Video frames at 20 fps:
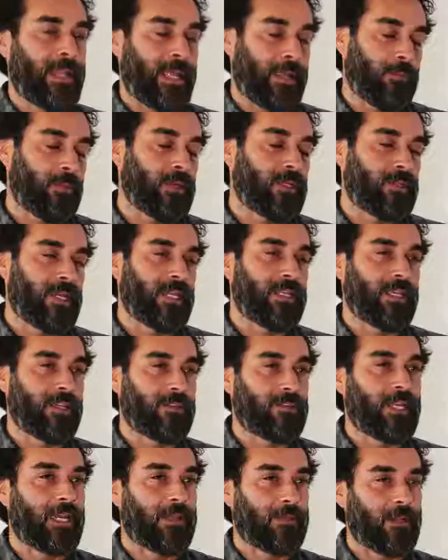and then we're ten
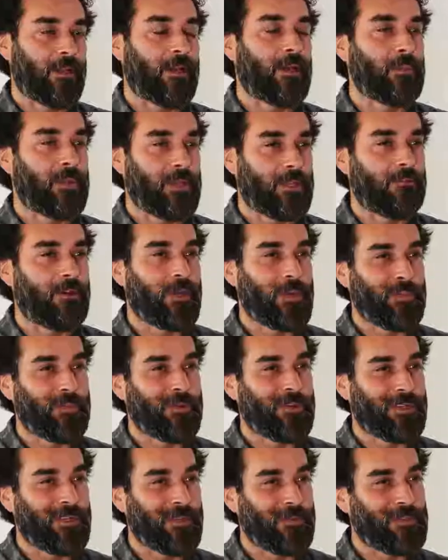years down the line with our own
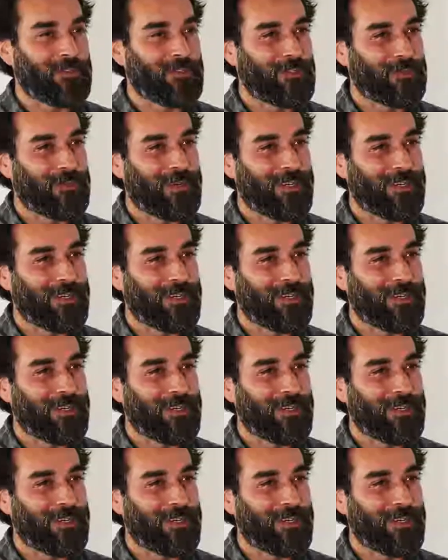product, which